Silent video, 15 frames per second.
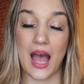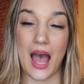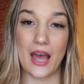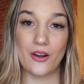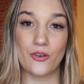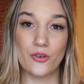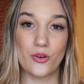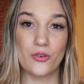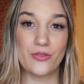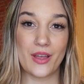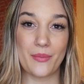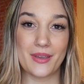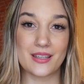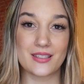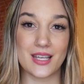I don't know if
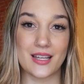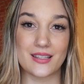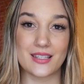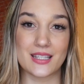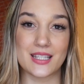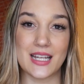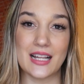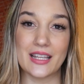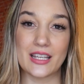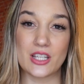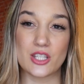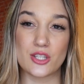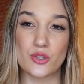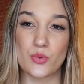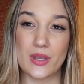that makes sense. It's not like a
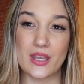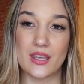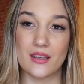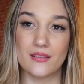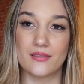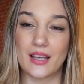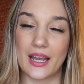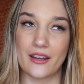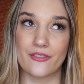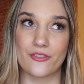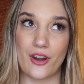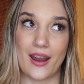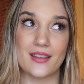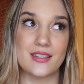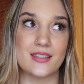sweet kind of
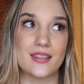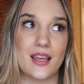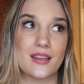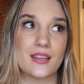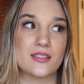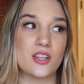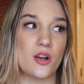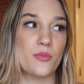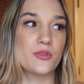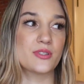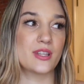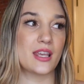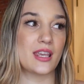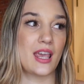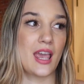grassy scent. It's
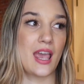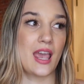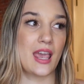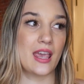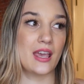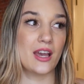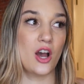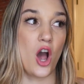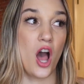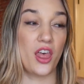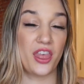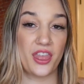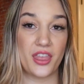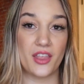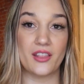almost like an
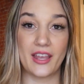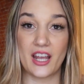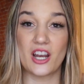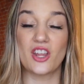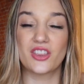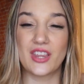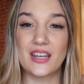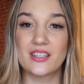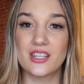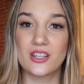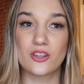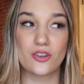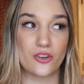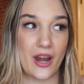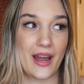
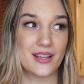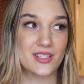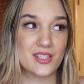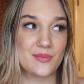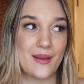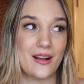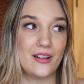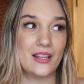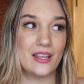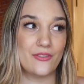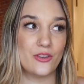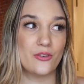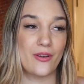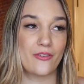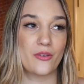authentic grass smell. If
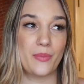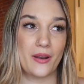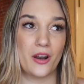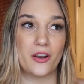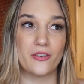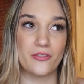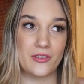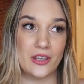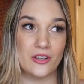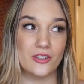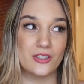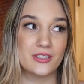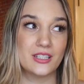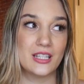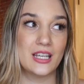you've ever been on a
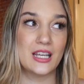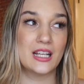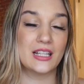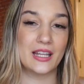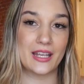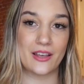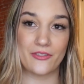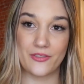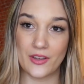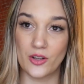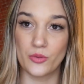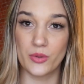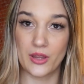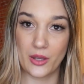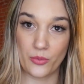field, like a field
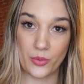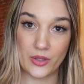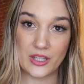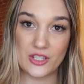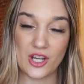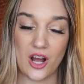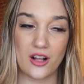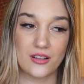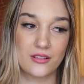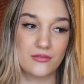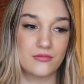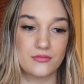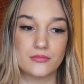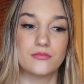with like really tall